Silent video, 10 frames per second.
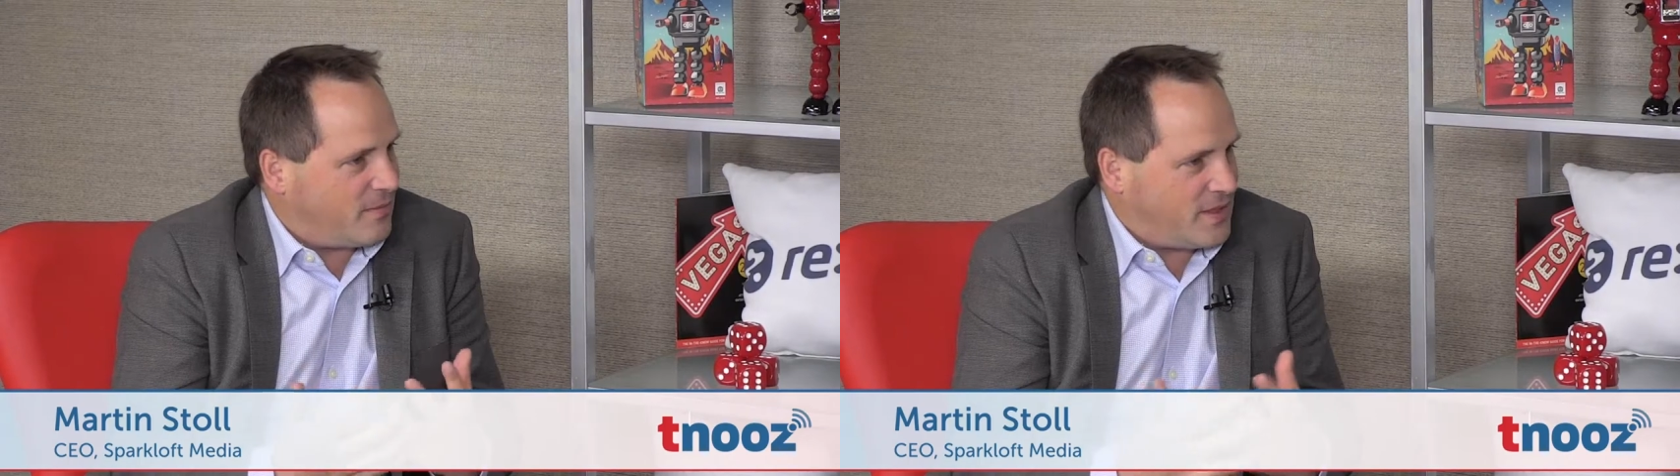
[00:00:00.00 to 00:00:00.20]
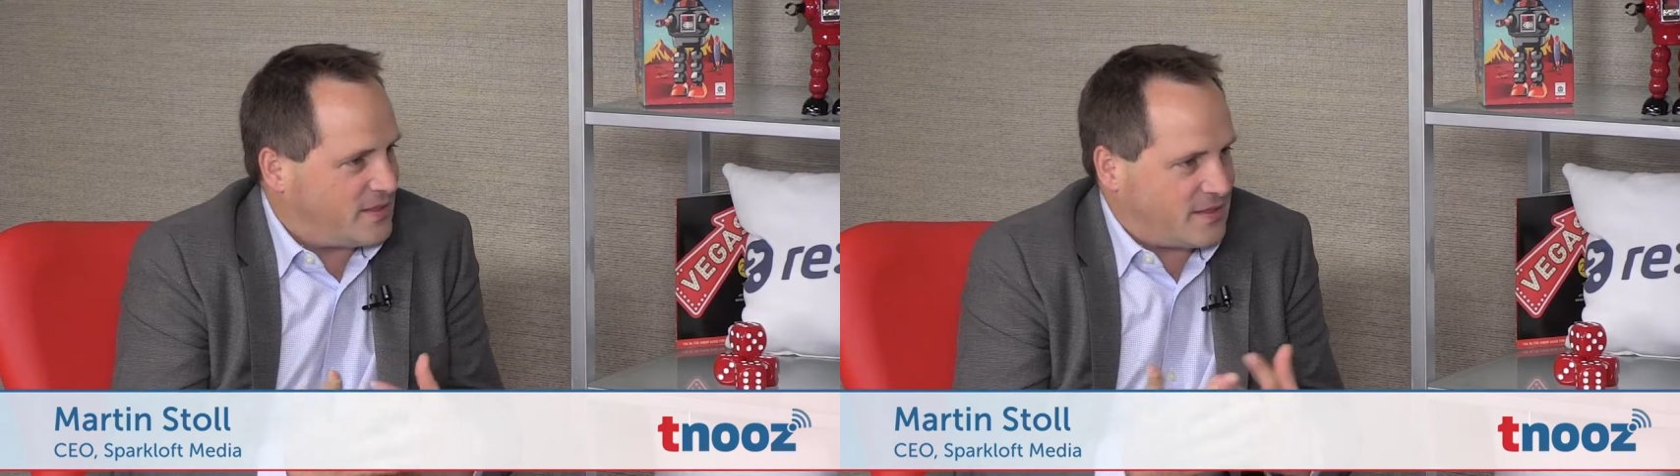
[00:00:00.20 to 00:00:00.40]

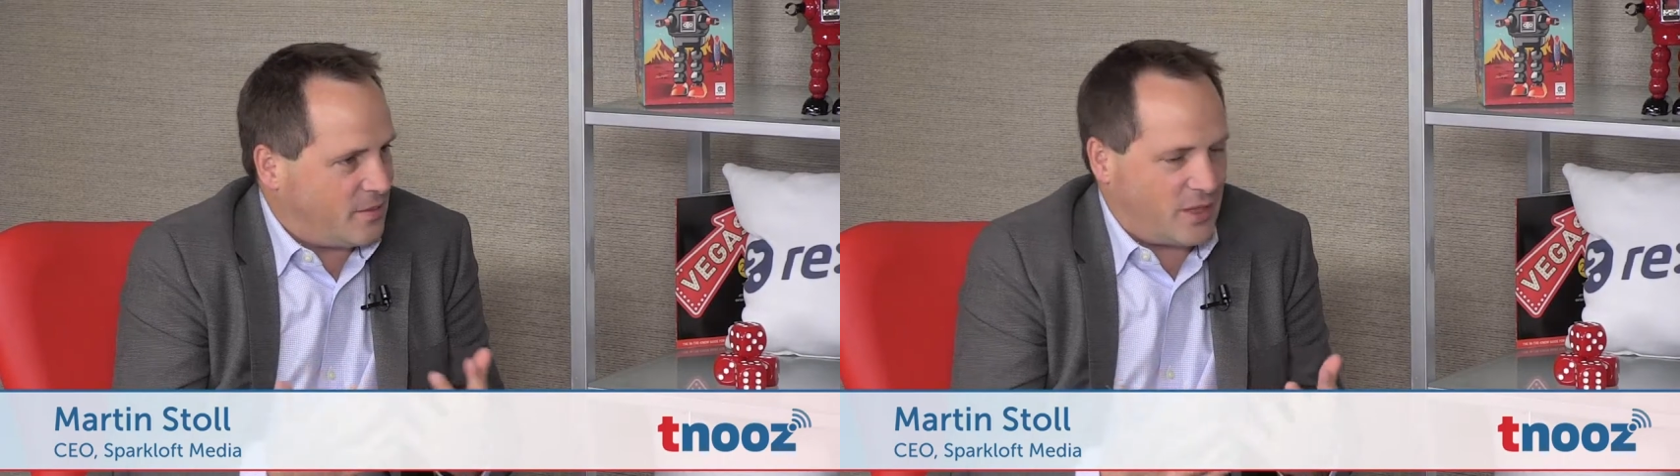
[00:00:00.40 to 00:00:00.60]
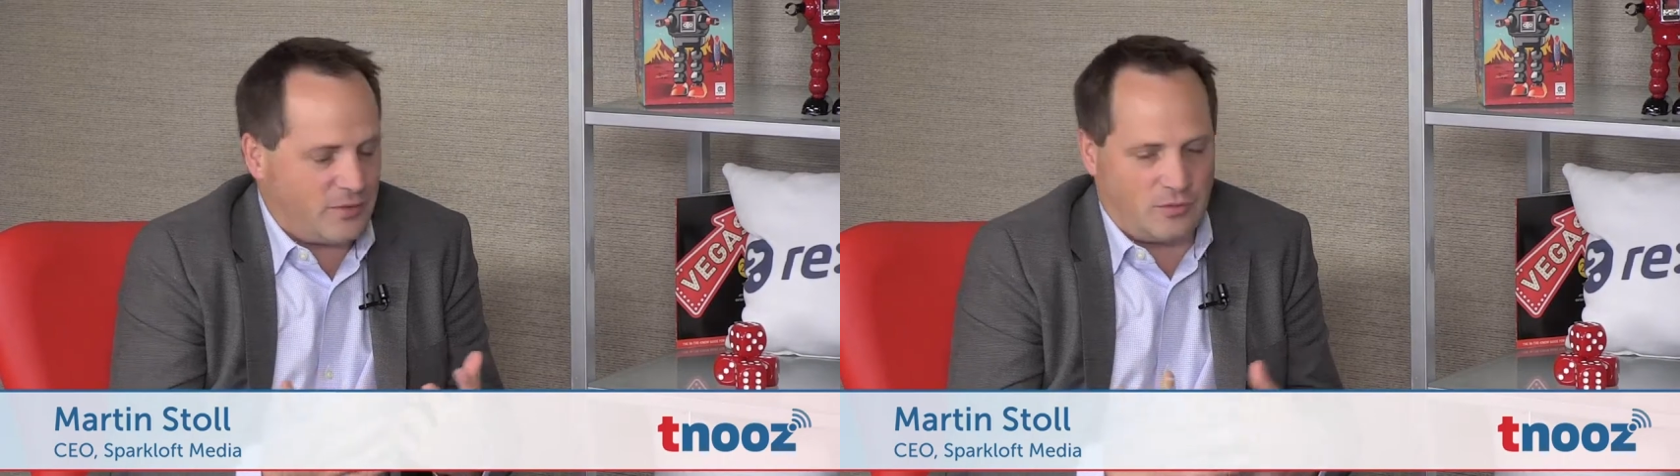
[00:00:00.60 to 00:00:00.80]
is this
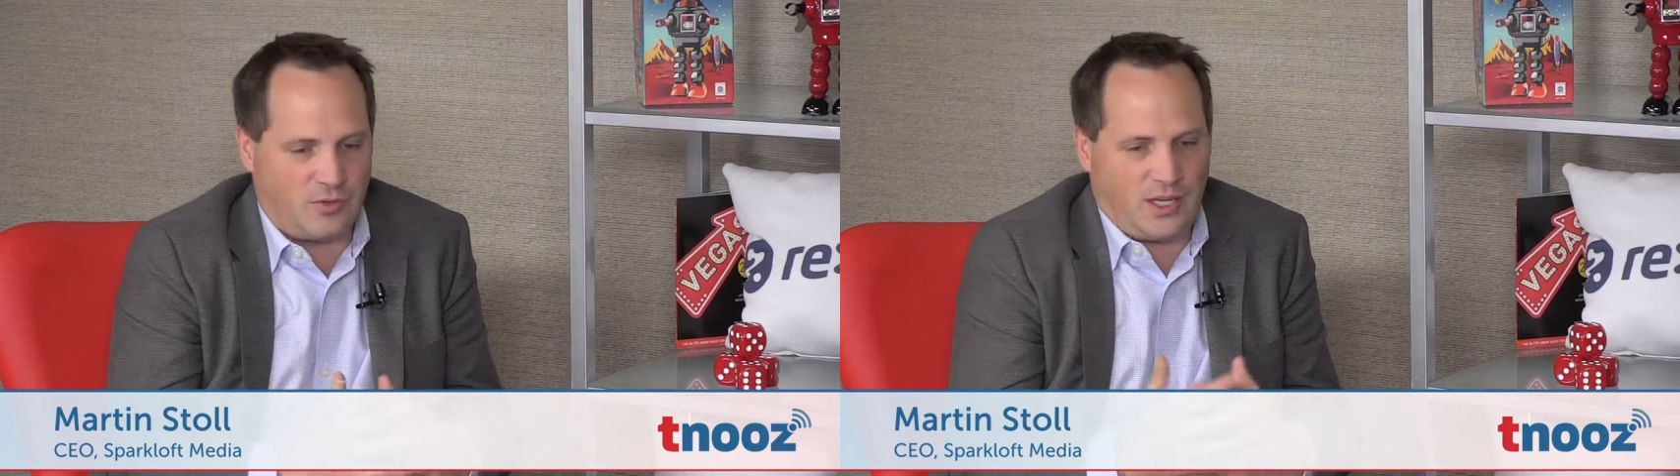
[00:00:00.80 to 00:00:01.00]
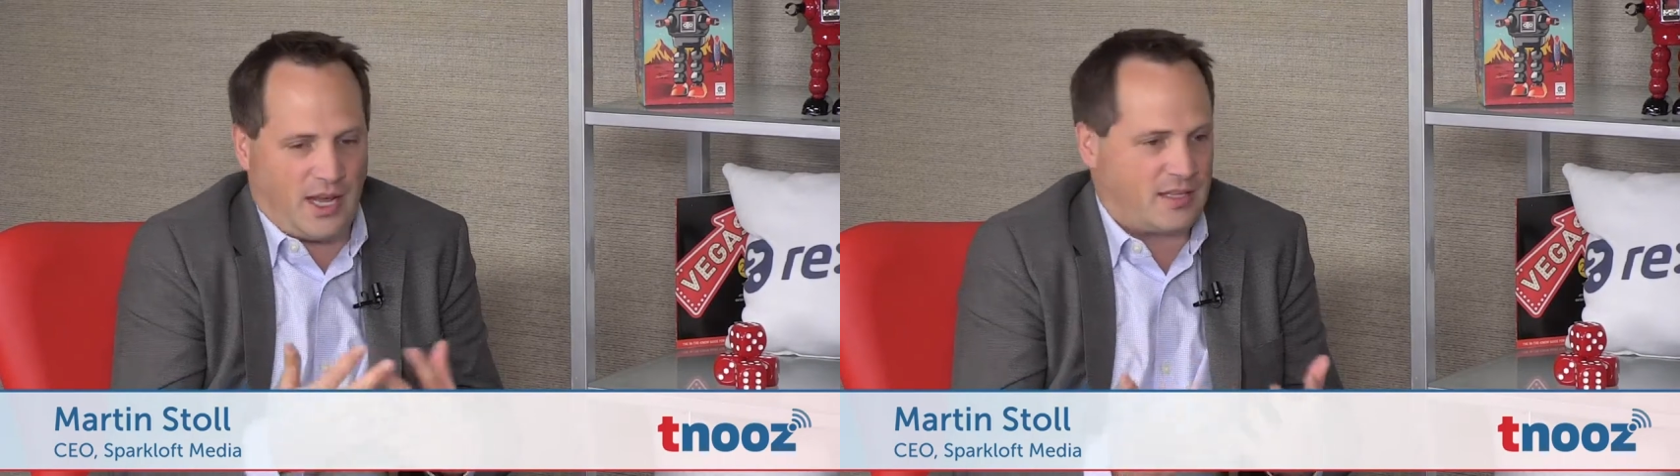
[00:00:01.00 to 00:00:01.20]
somebody who
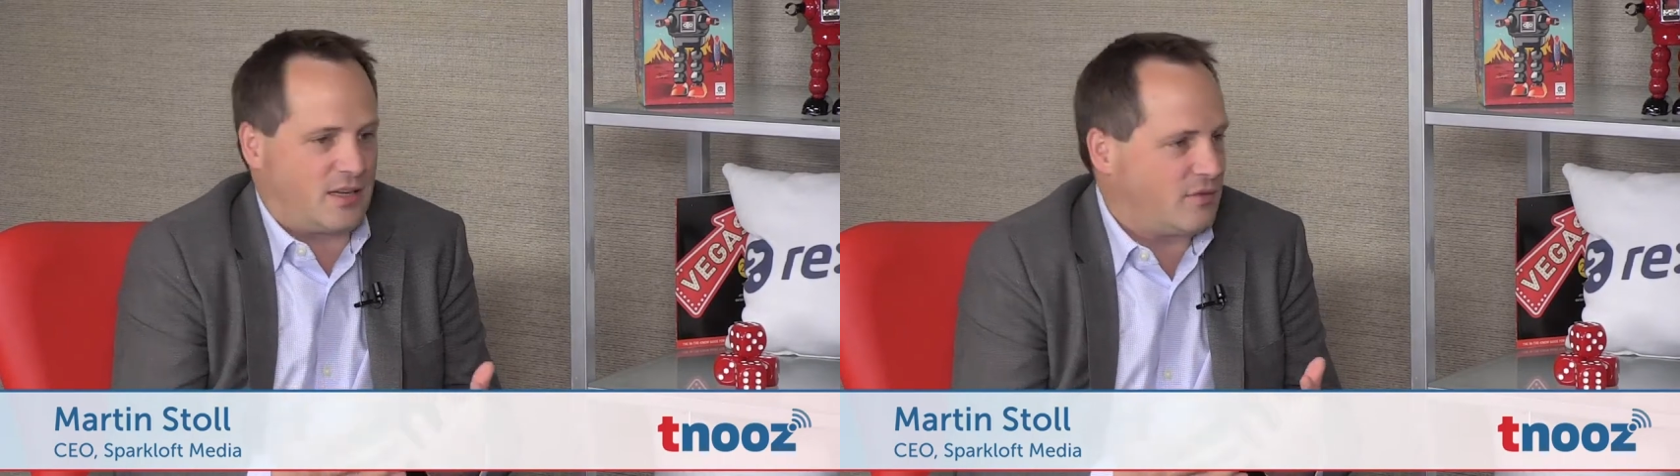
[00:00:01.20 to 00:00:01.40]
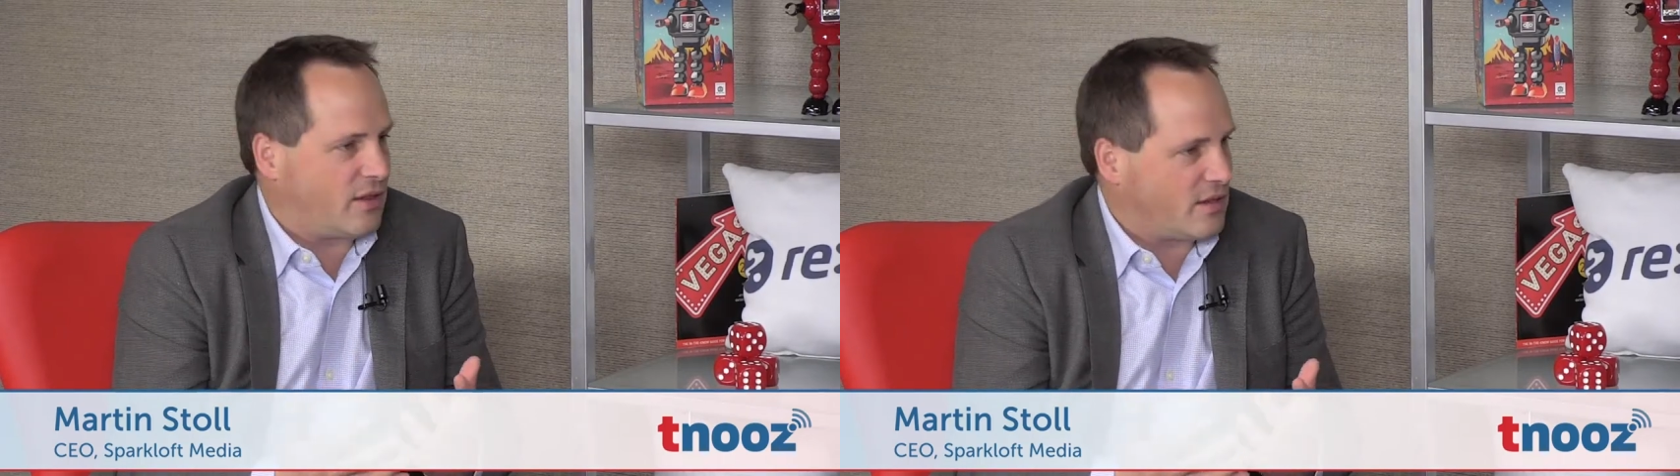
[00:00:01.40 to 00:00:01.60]
really has
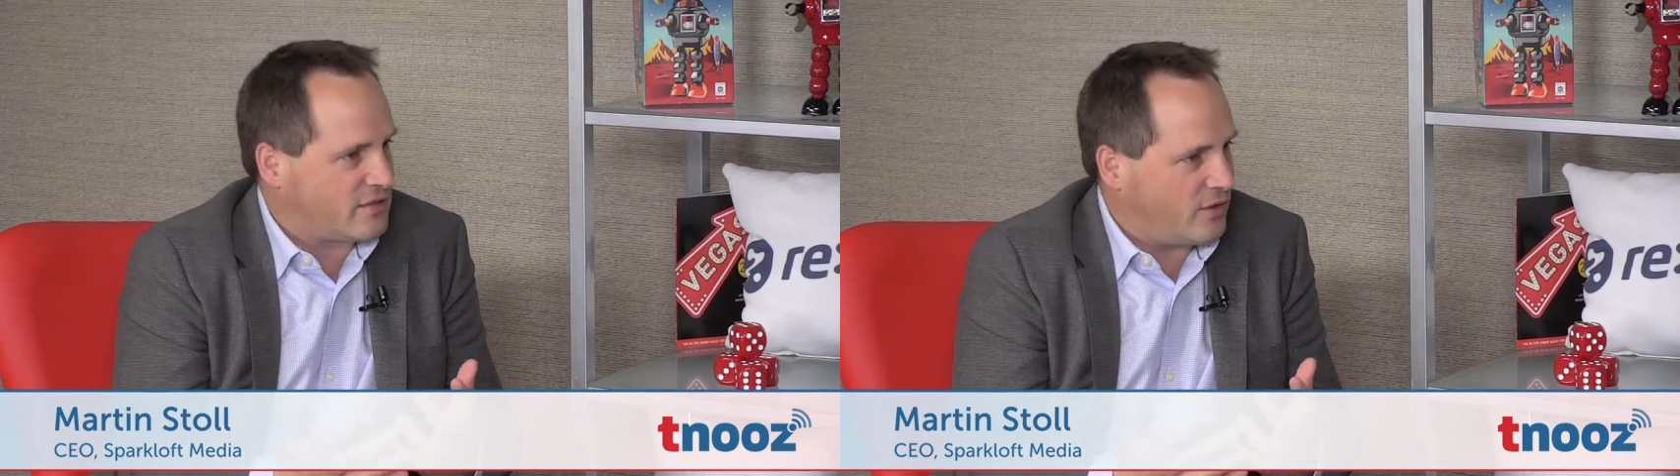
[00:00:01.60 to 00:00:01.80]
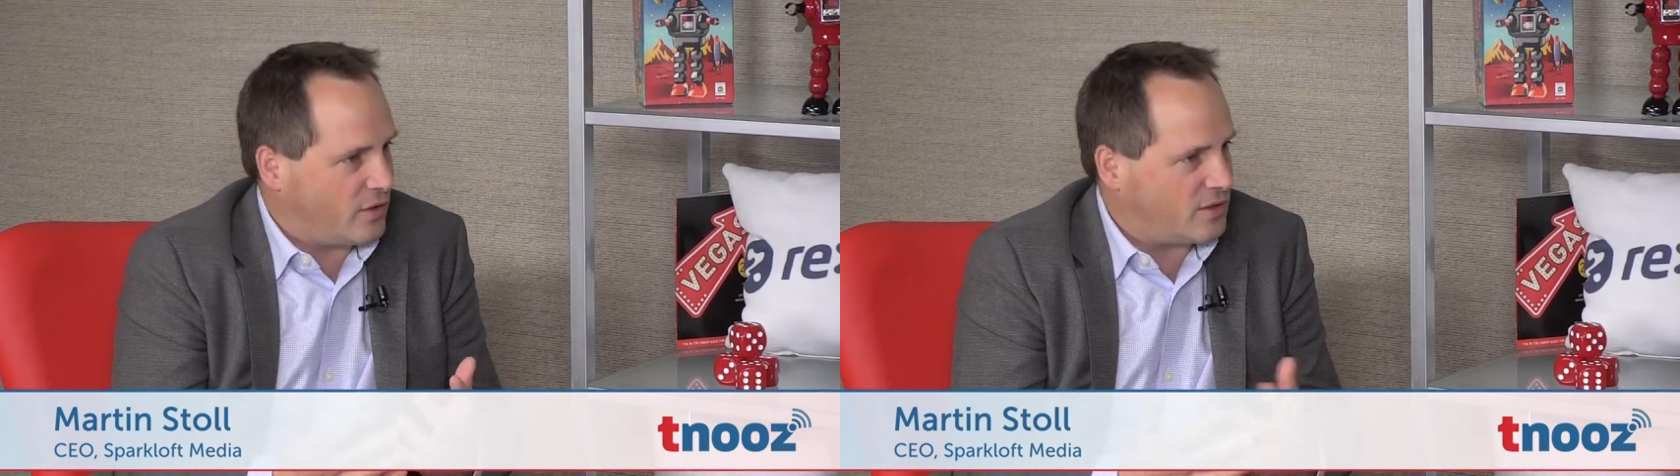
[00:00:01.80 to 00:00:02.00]
one hundred
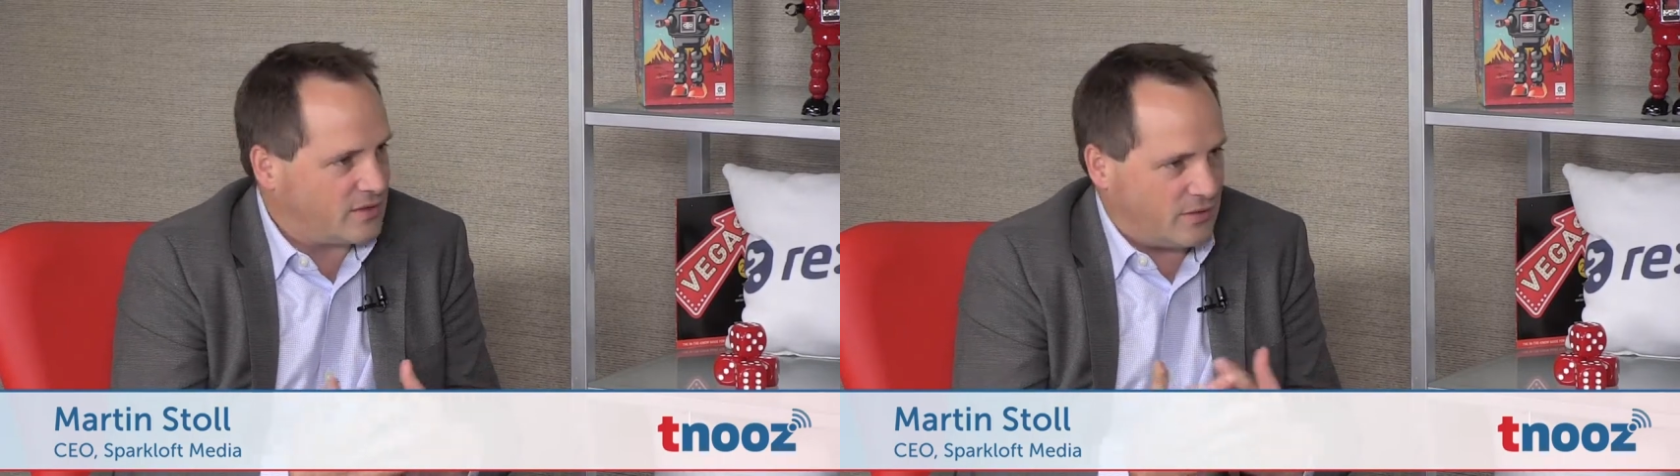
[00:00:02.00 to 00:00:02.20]
thousand followers?